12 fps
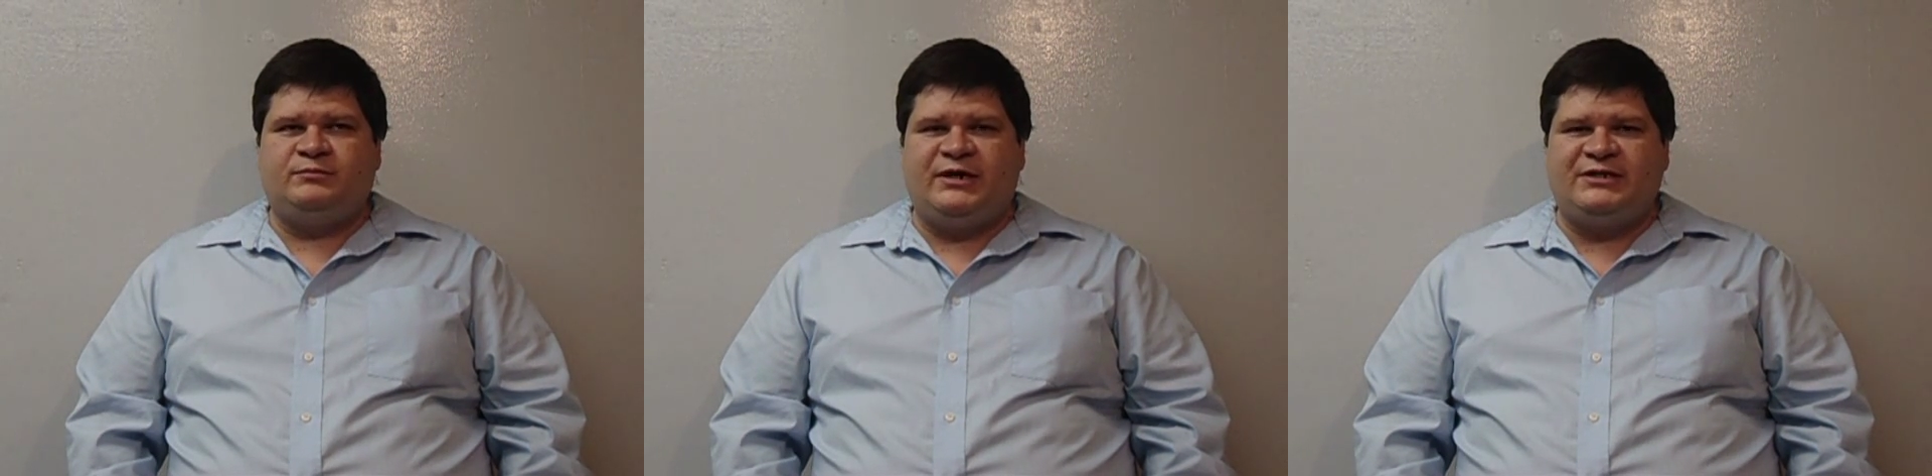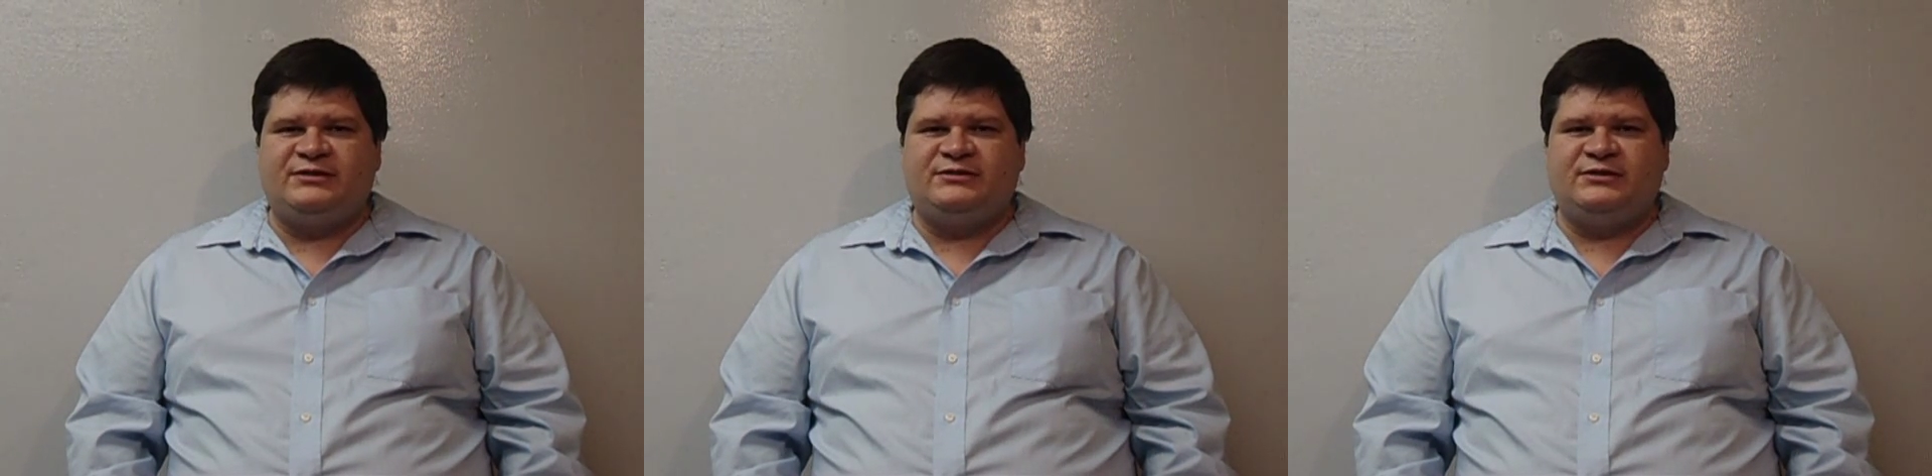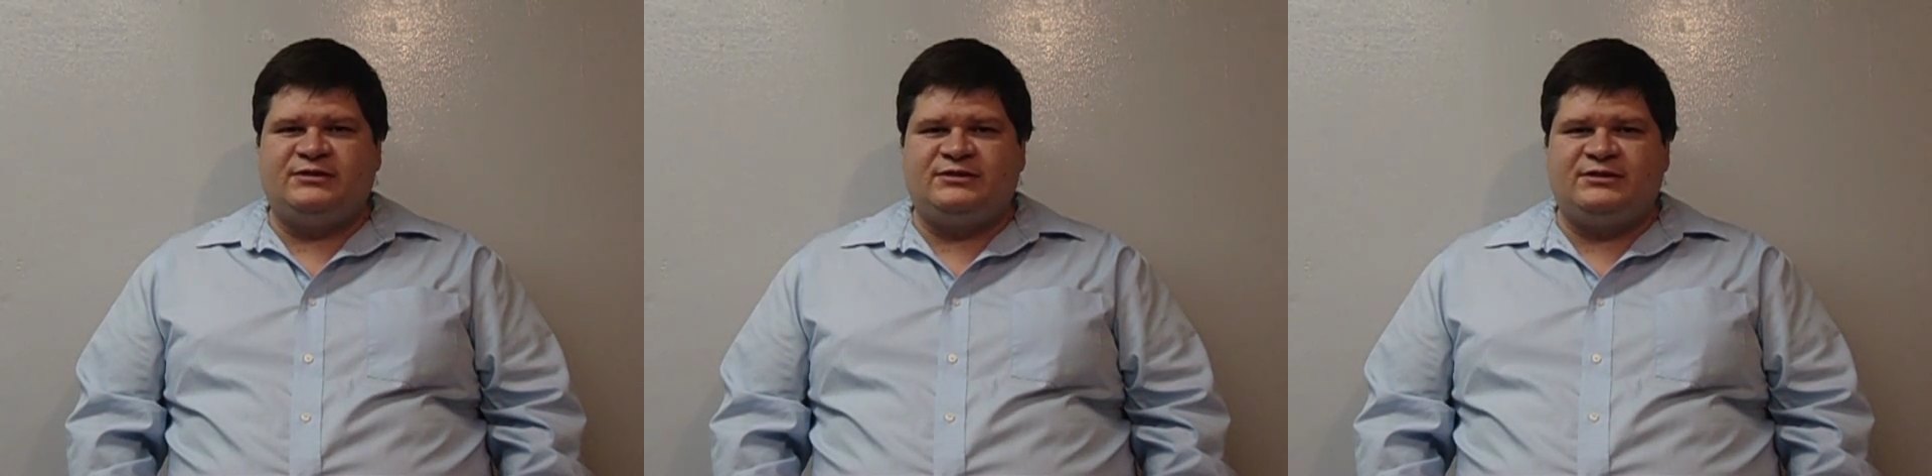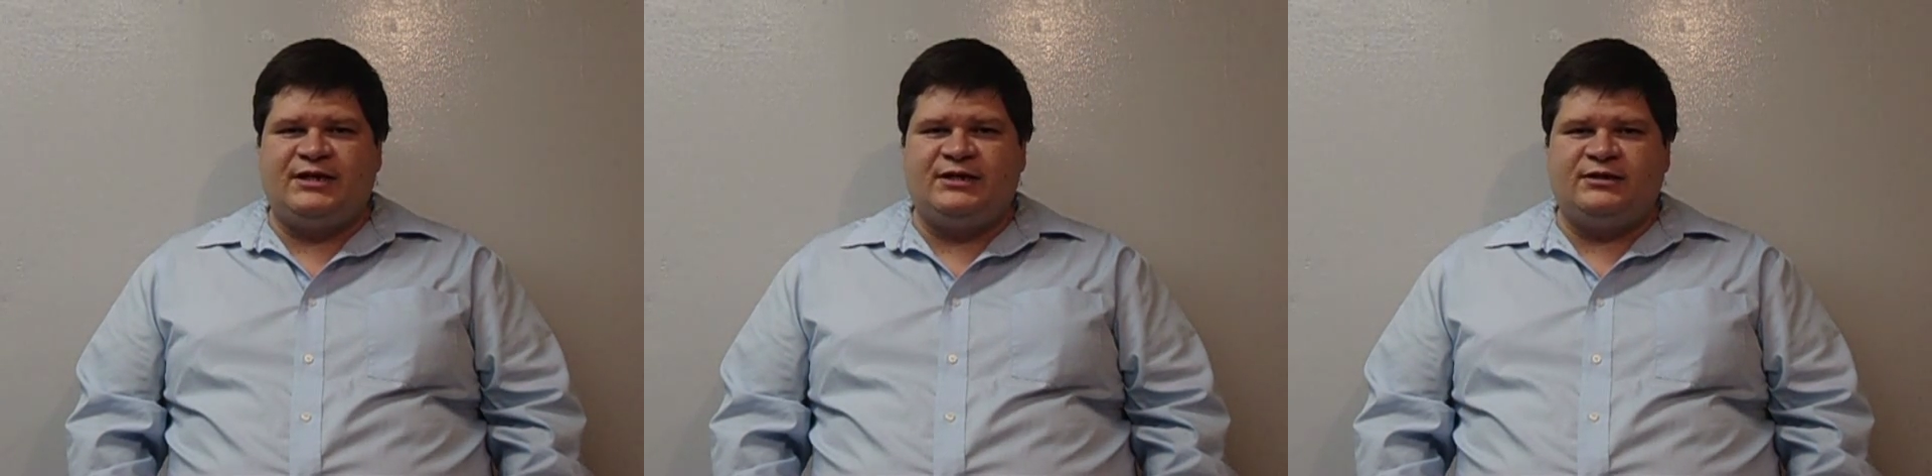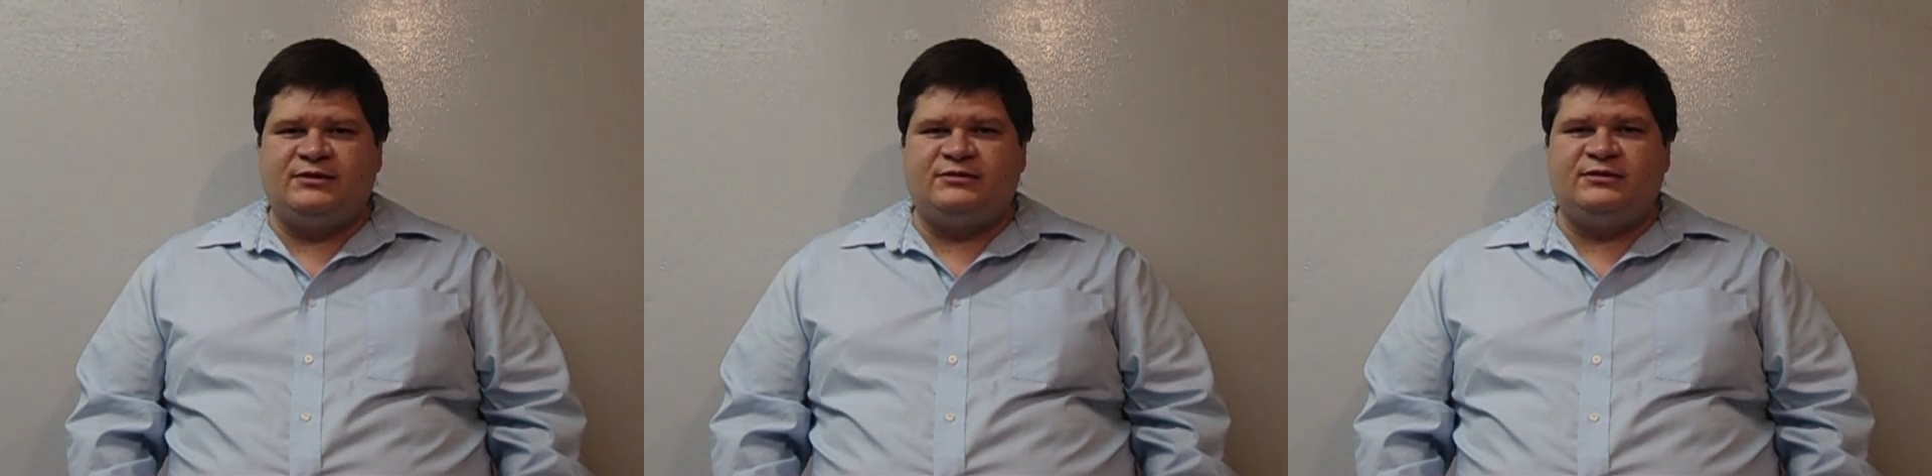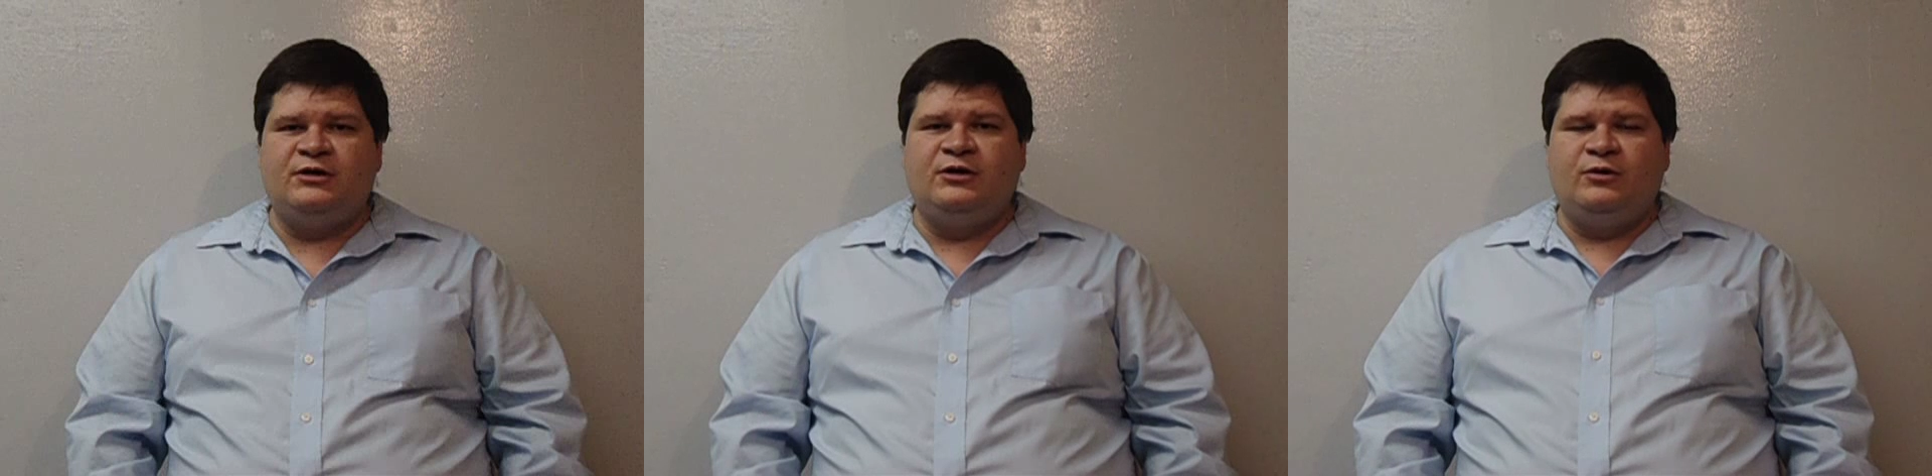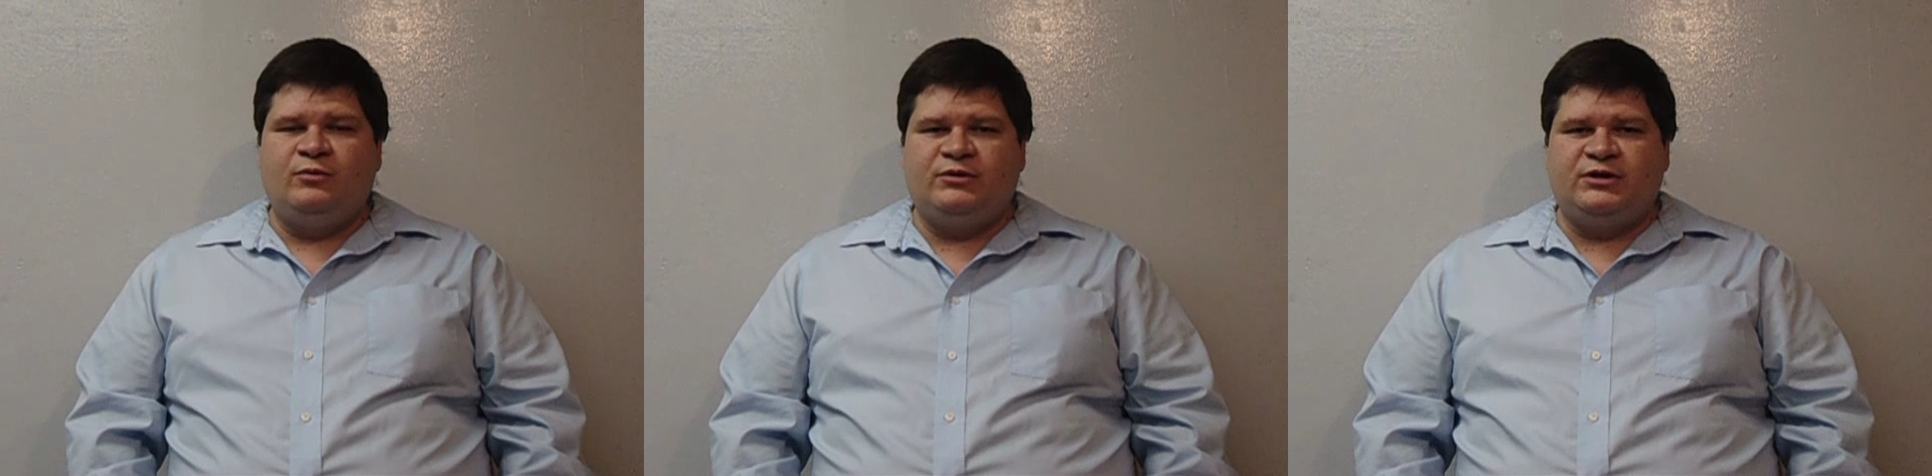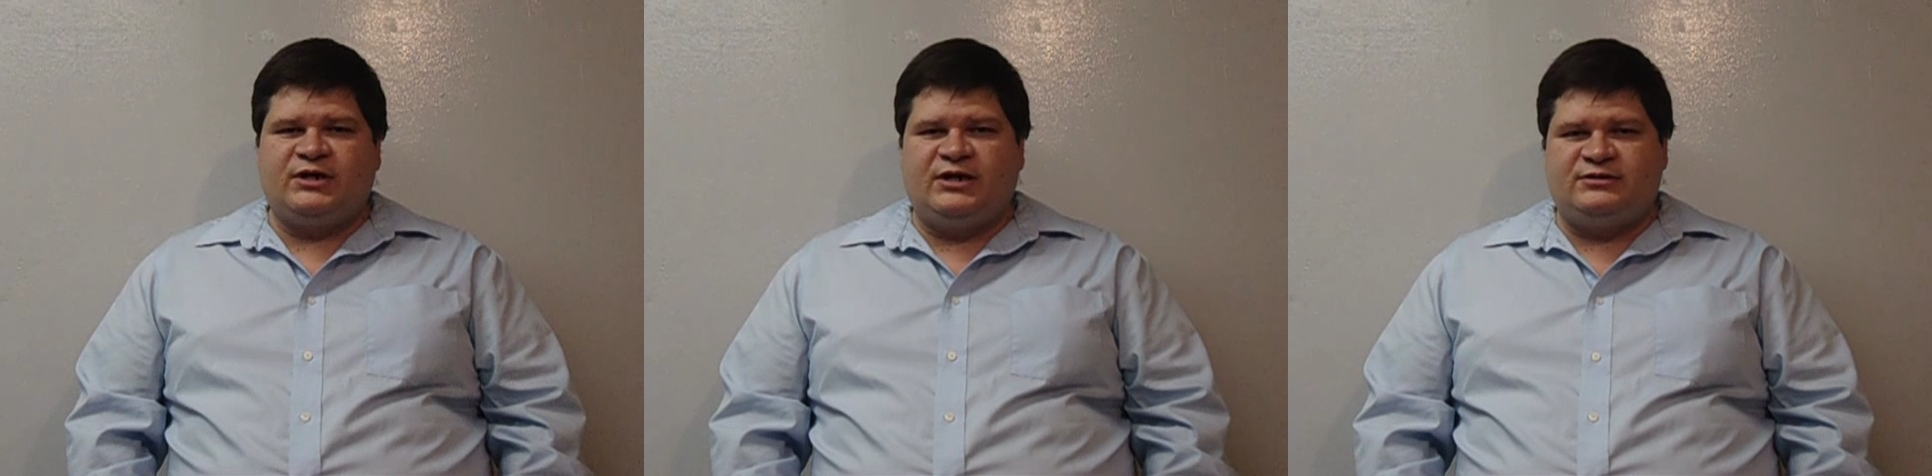buttons and the settings with
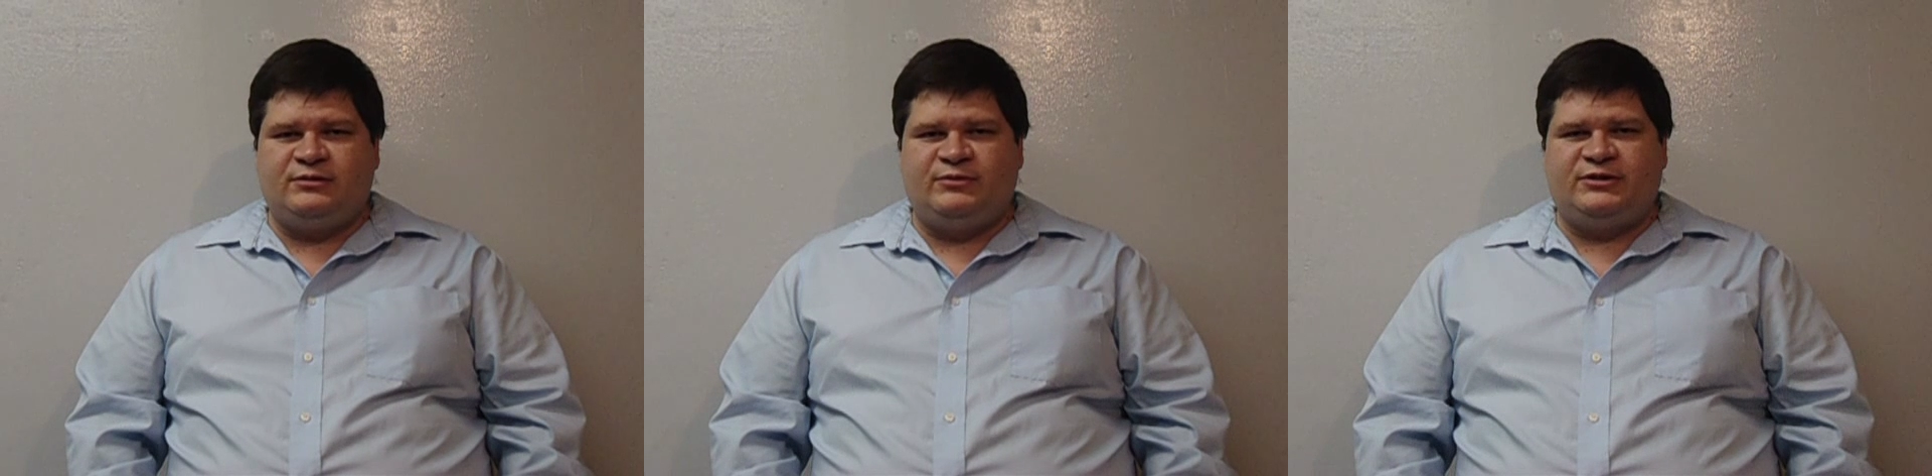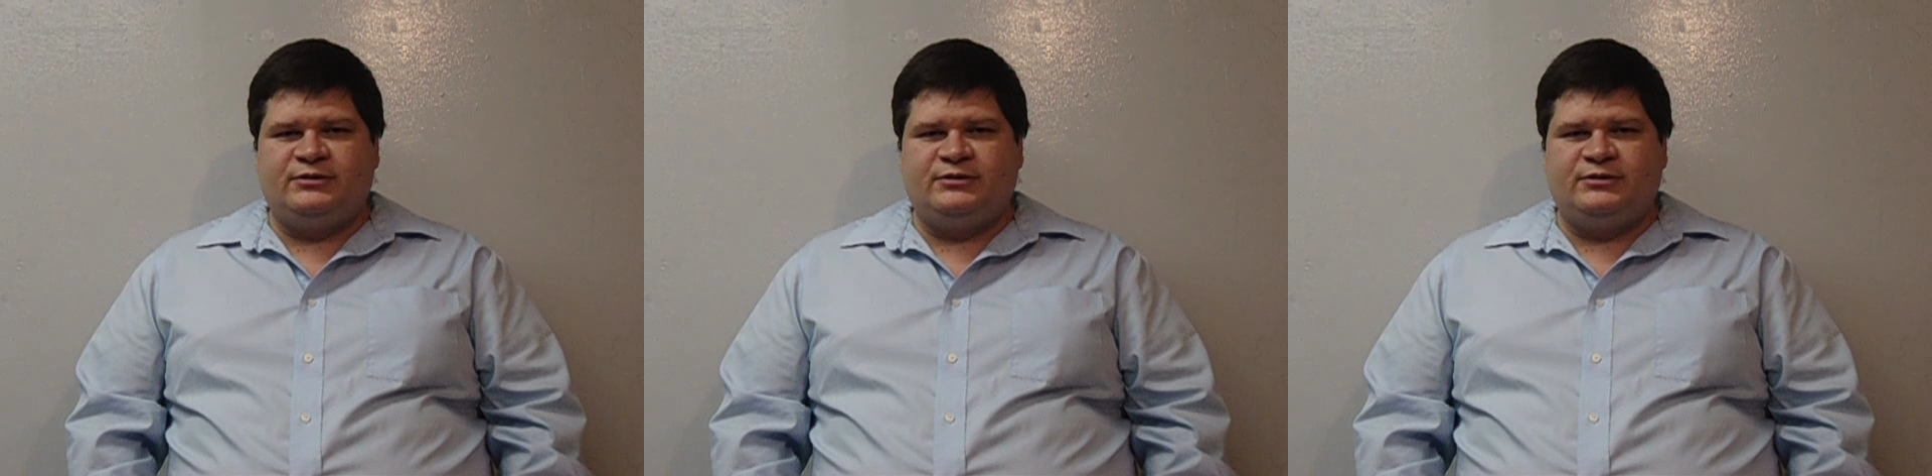the customer.